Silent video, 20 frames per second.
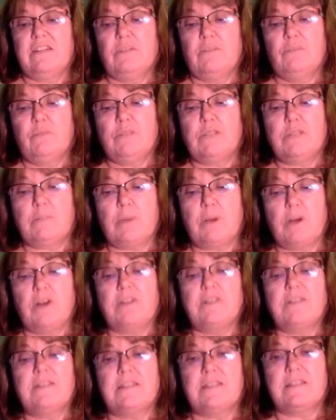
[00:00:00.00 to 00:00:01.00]

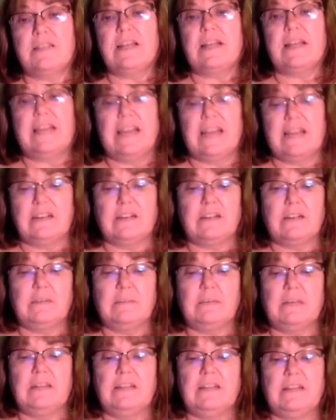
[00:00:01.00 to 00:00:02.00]
response is again going to
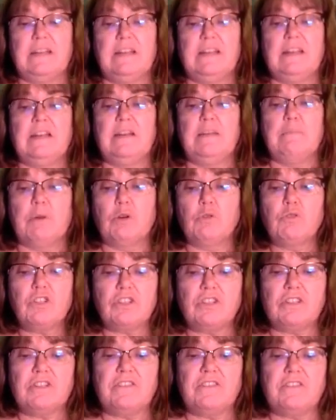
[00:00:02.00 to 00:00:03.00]
be the
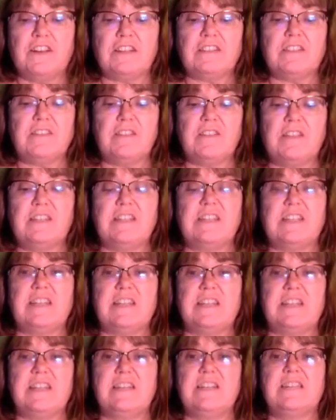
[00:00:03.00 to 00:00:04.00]
emotional effect of the
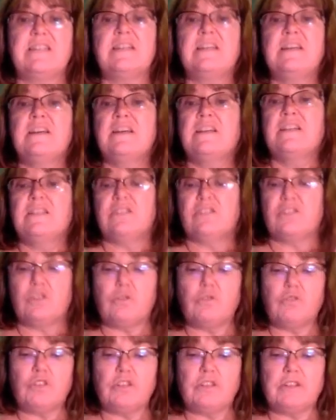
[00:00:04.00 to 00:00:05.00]
disease, the
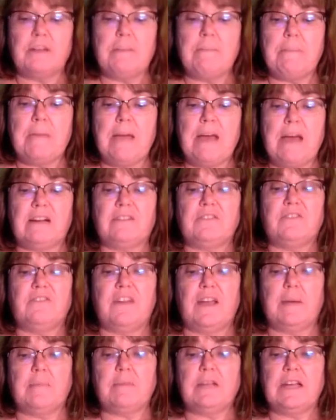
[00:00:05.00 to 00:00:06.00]
social impact,
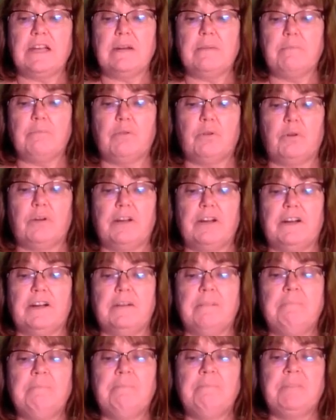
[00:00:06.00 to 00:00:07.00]
family and employer,
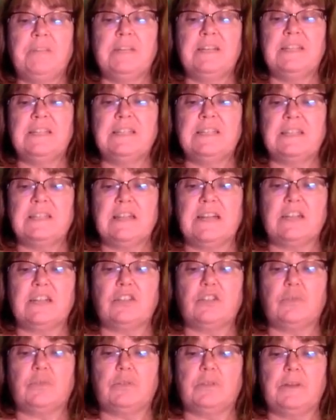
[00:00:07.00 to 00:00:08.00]

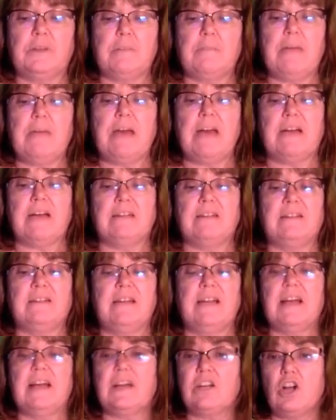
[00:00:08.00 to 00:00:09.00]
intellectual impact,
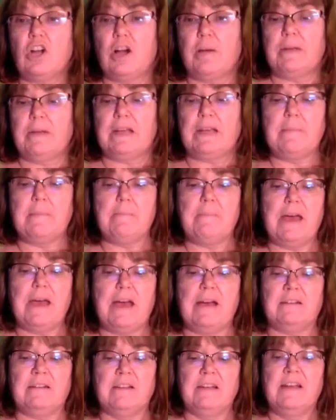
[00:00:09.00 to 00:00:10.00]
economic
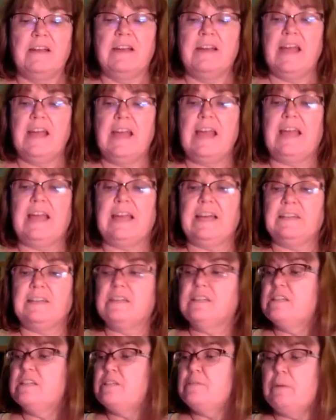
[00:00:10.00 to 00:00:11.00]
impact, and
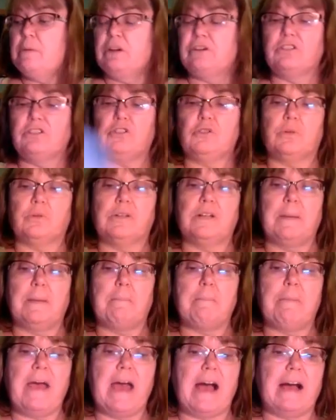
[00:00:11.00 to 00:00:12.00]
spiritual
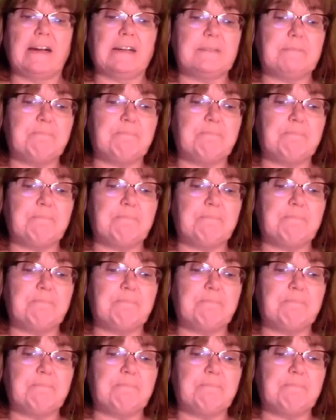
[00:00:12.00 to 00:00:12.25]
impact.